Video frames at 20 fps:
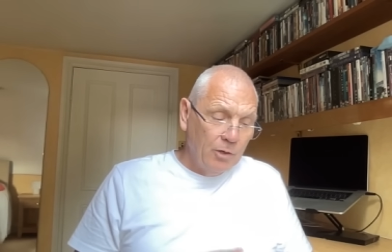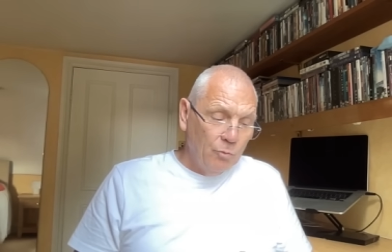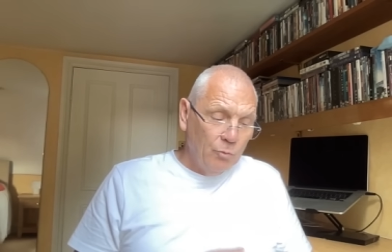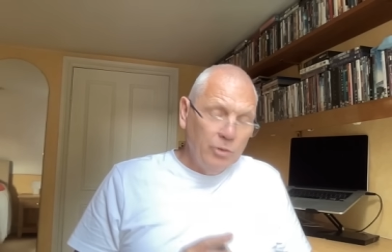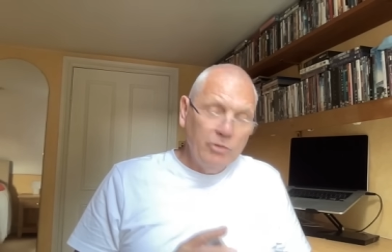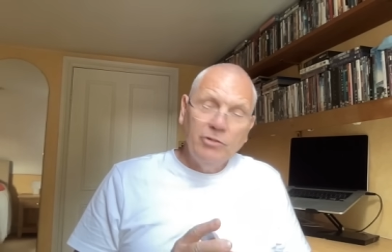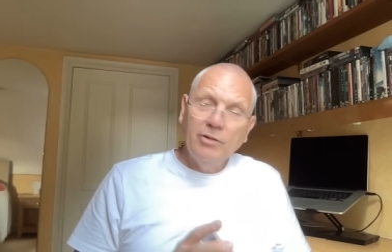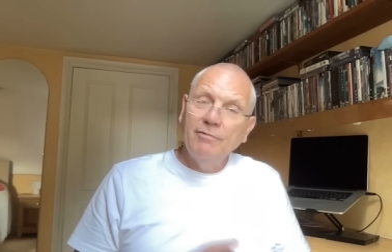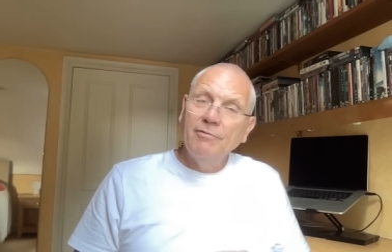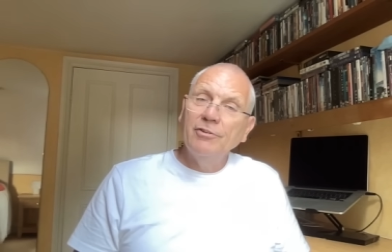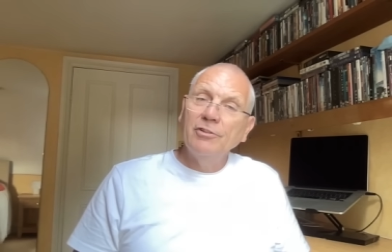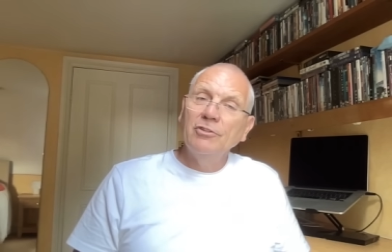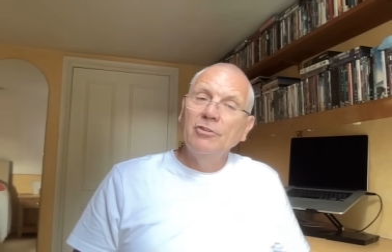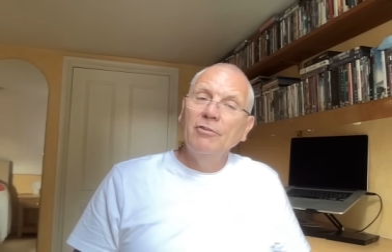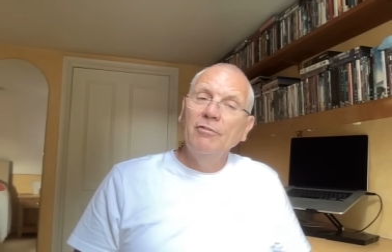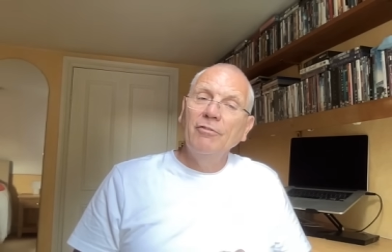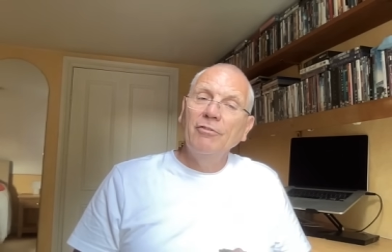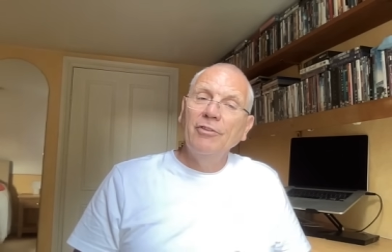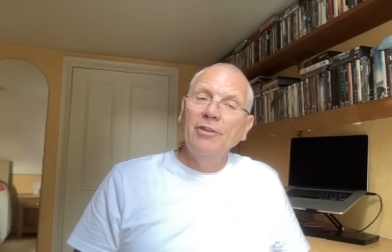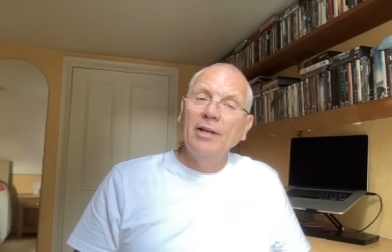Wishing for
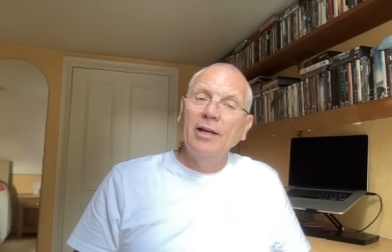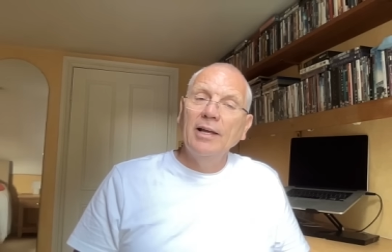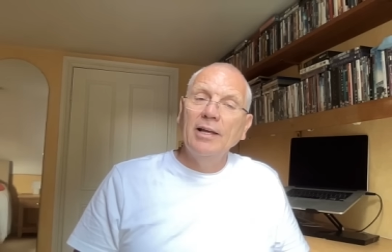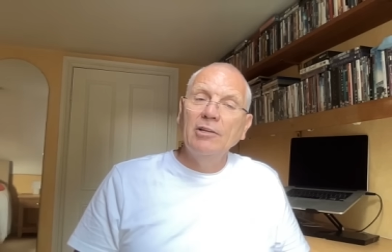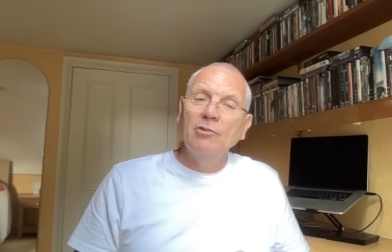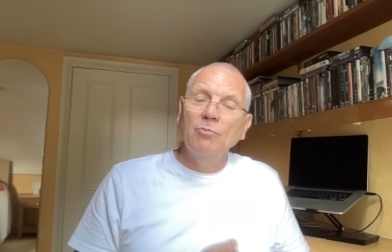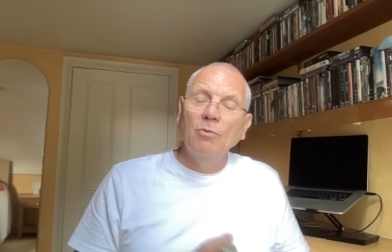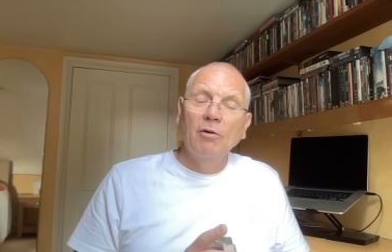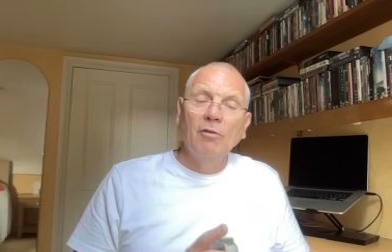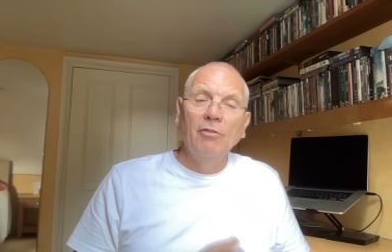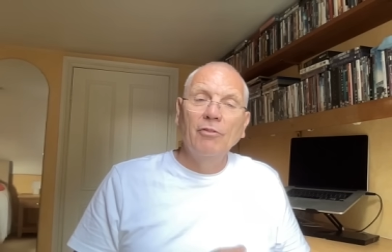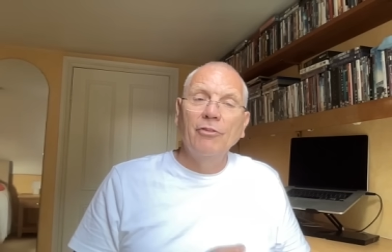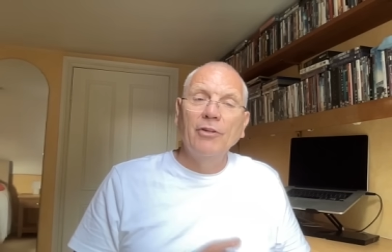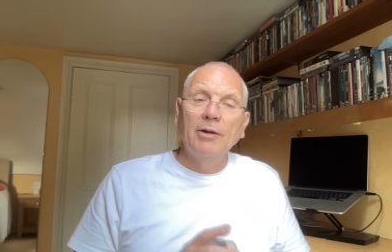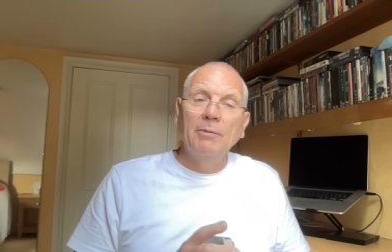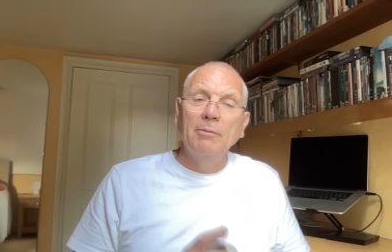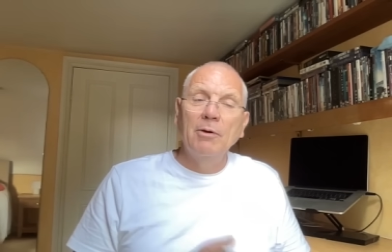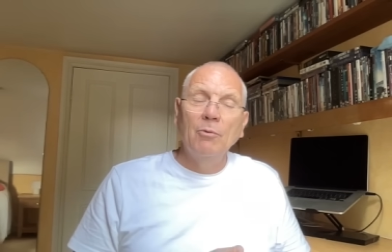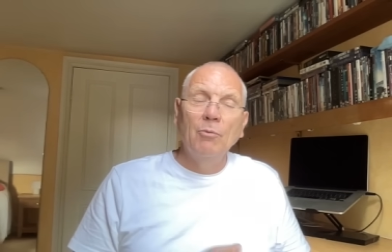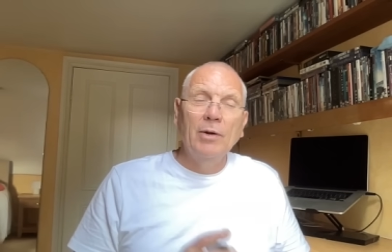something is one
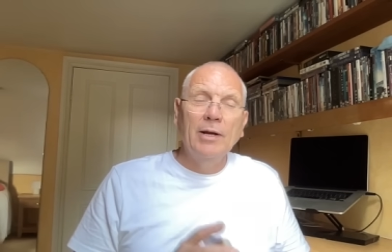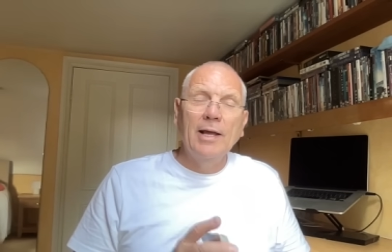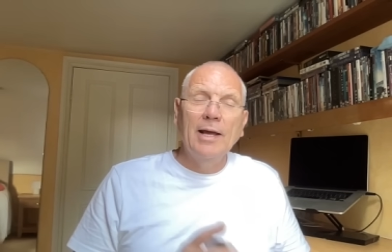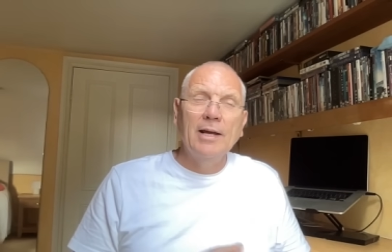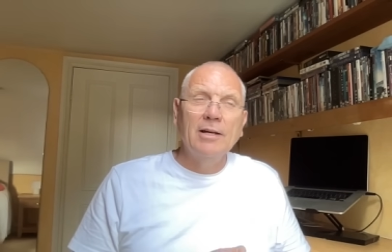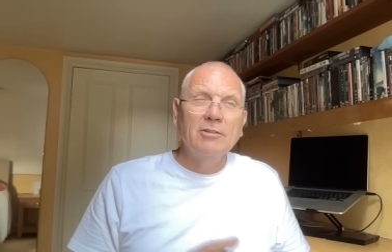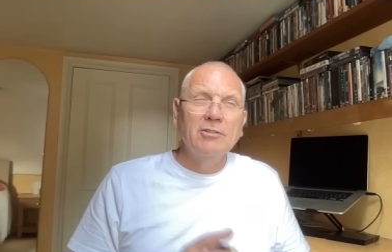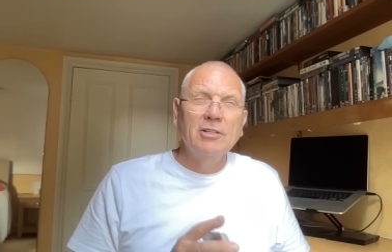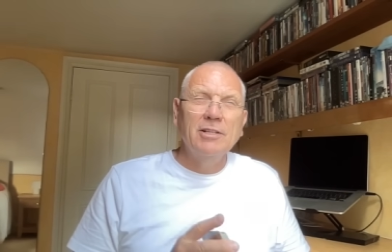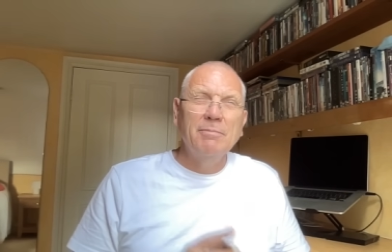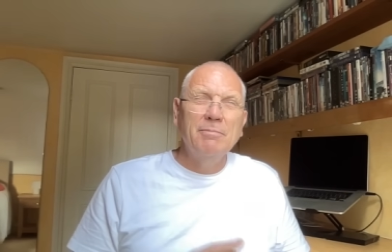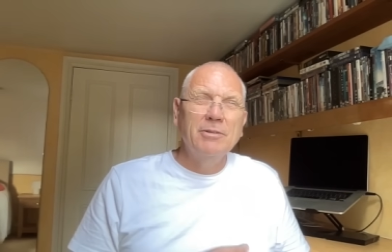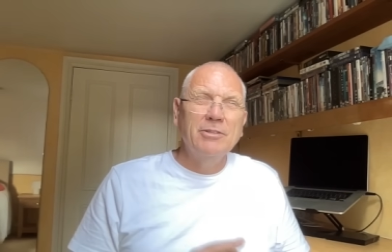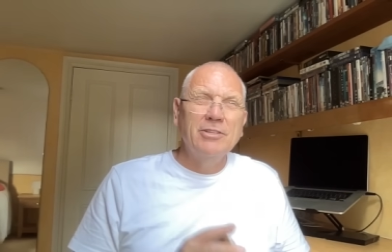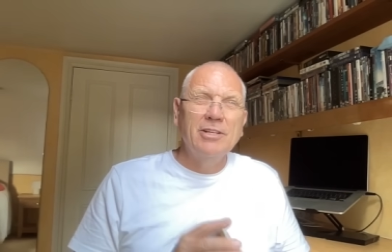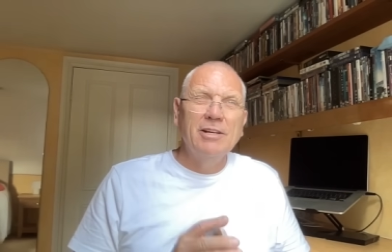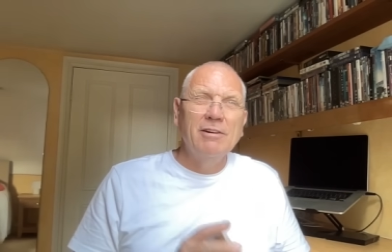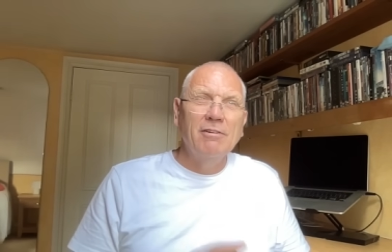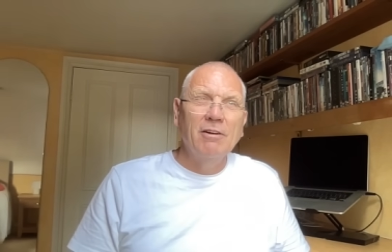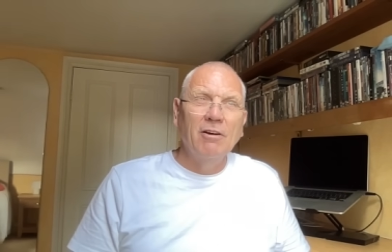thing, but when it actually
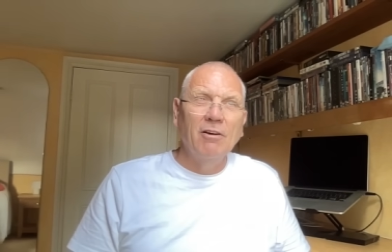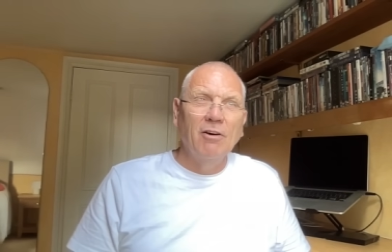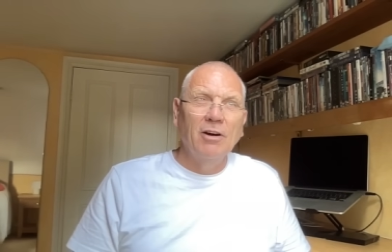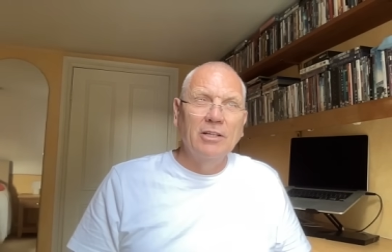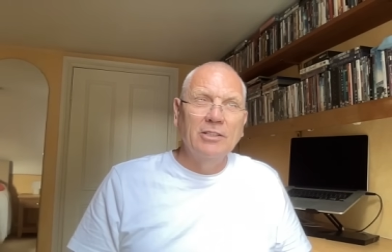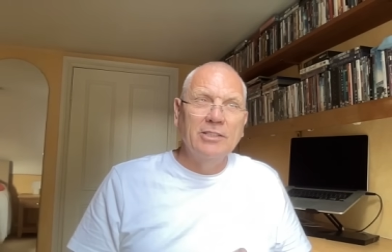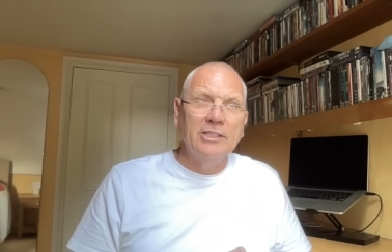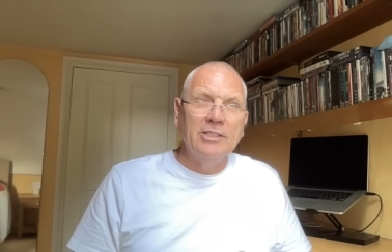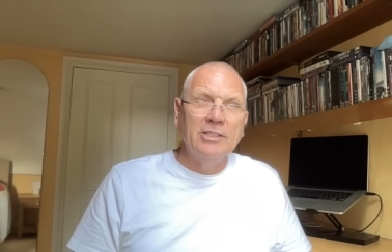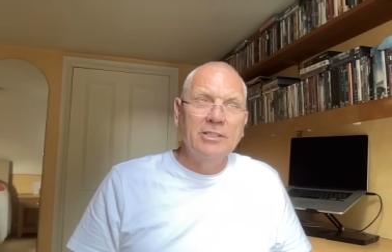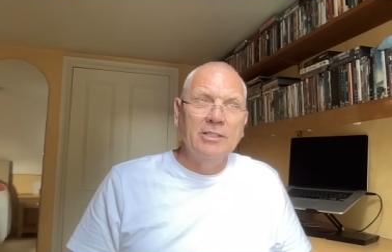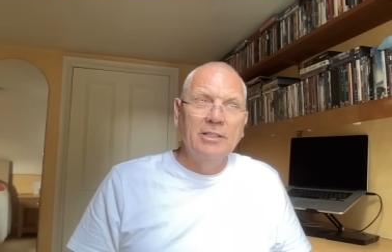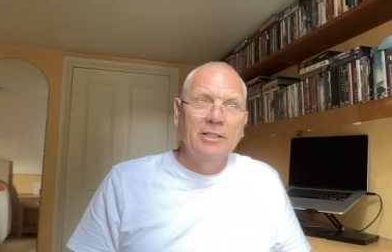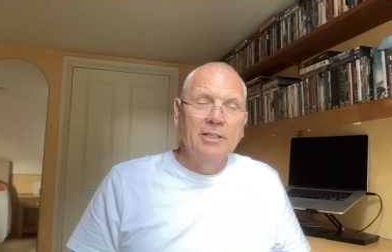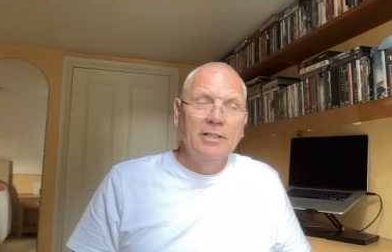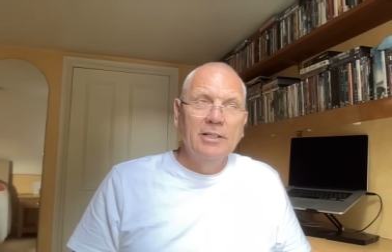materializes,